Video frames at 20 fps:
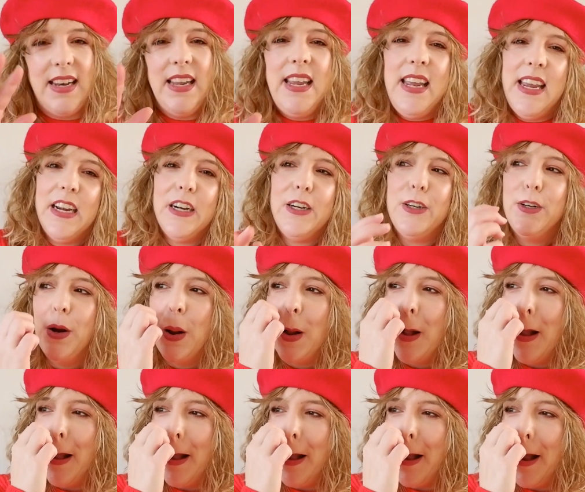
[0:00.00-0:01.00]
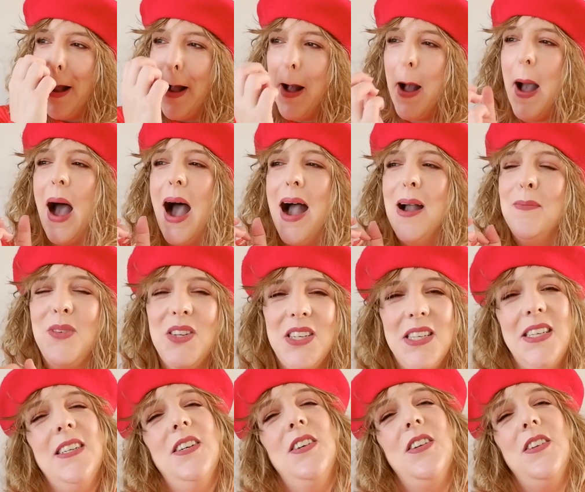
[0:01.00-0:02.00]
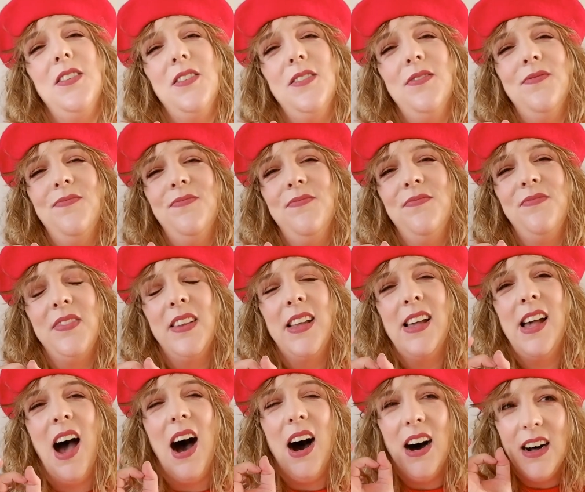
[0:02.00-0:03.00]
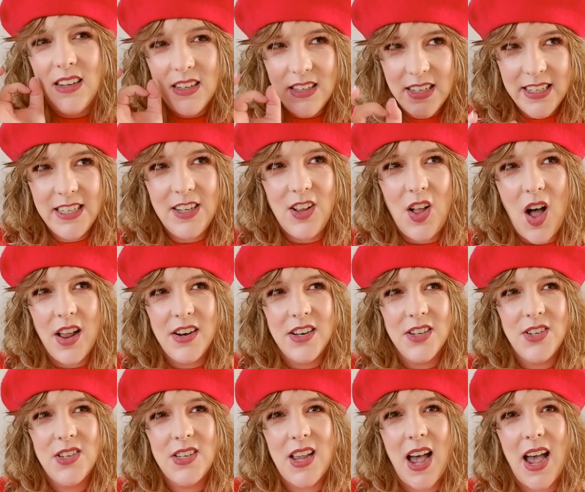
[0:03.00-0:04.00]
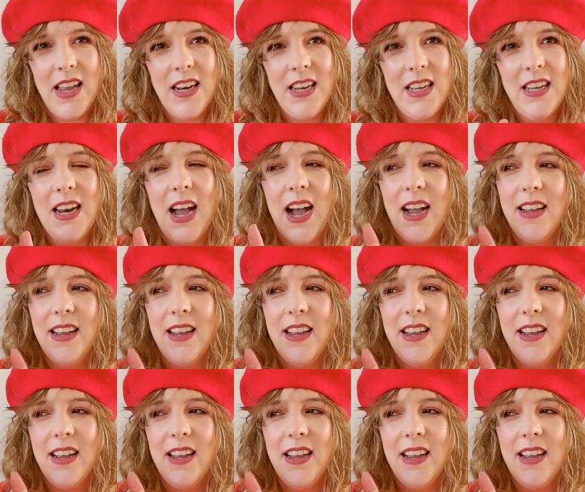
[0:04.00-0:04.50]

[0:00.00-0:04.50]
And here, I'm still a little undecided.